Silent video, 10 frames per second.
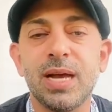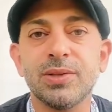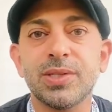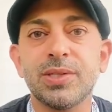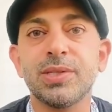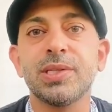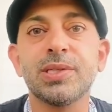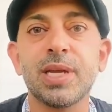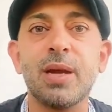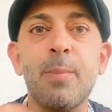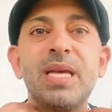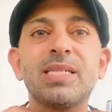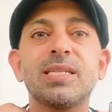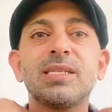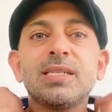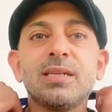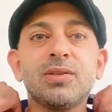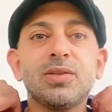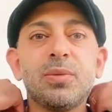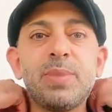Counselors is like a basic
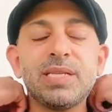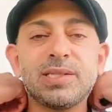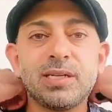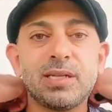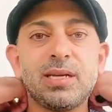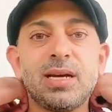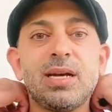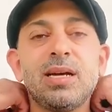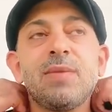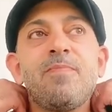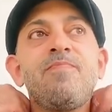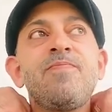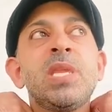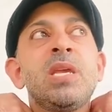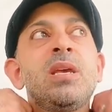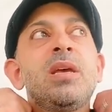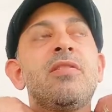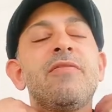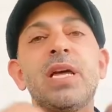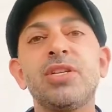skill or a basic
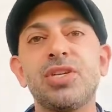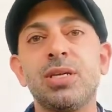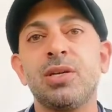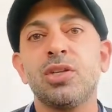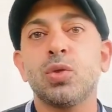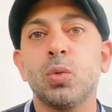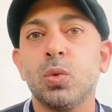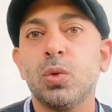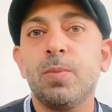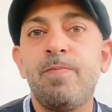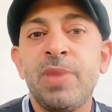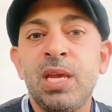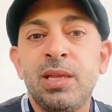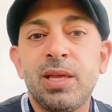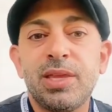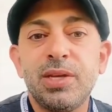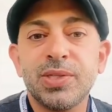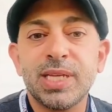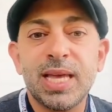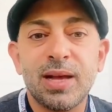intervention or tool that they
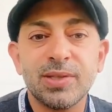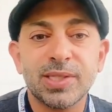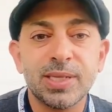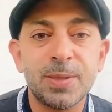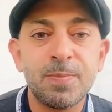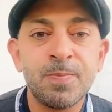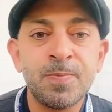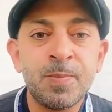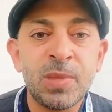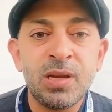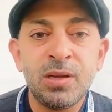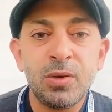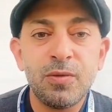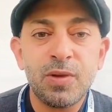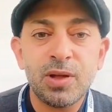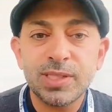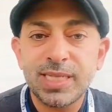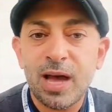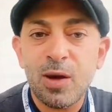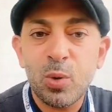use in counseling. Hello, Flawless
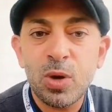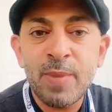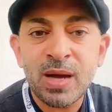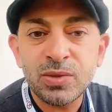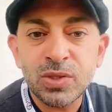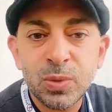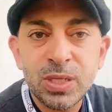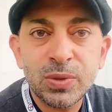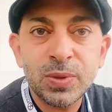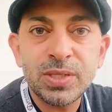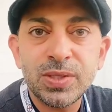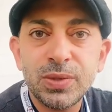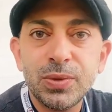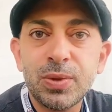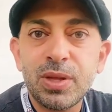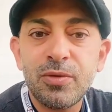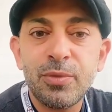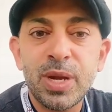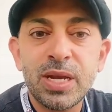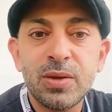Cowboy Mountain 2022. Hello,
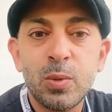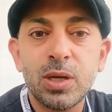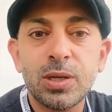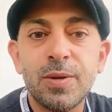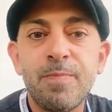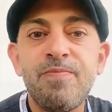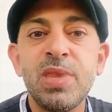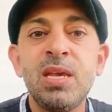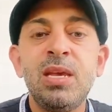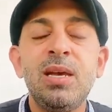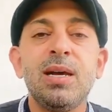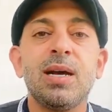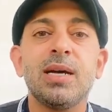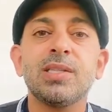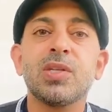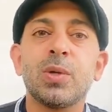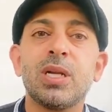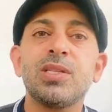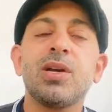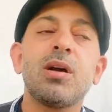everybody. Welcome. So we're
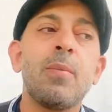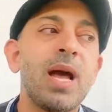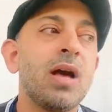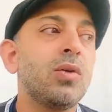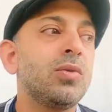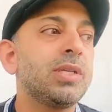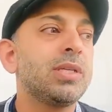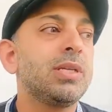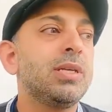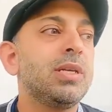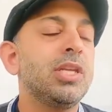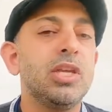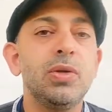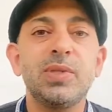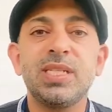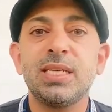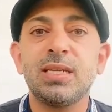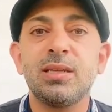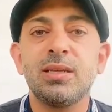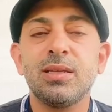going to talk about
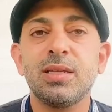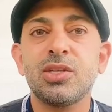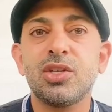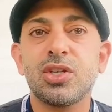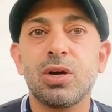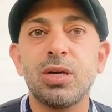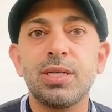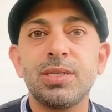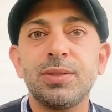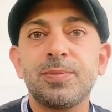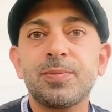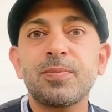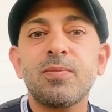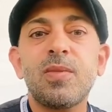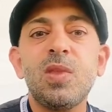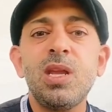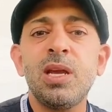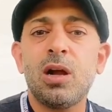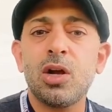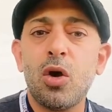using this chart,
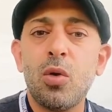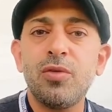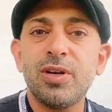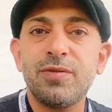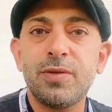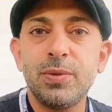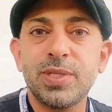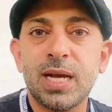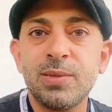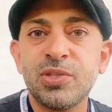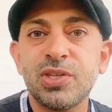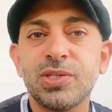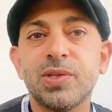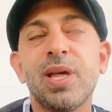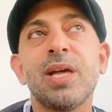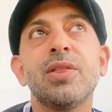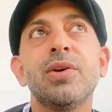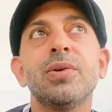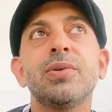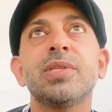and I'll go over it a few times just so that
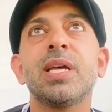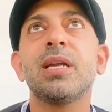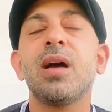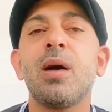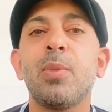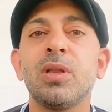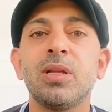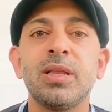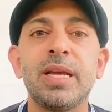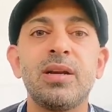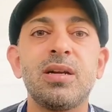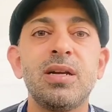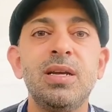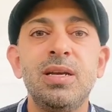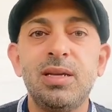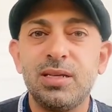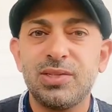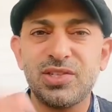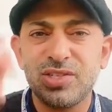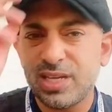those that hop on a little later,
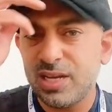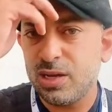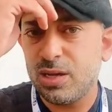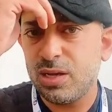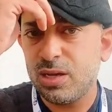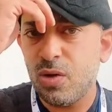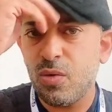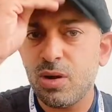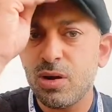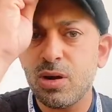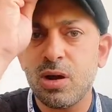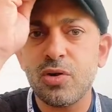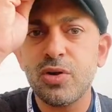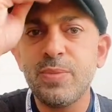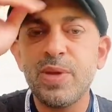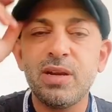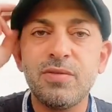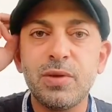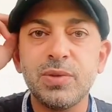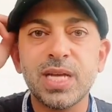this just can go on repeat a
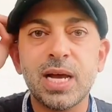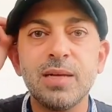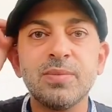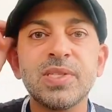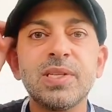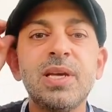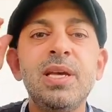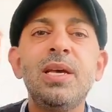few times.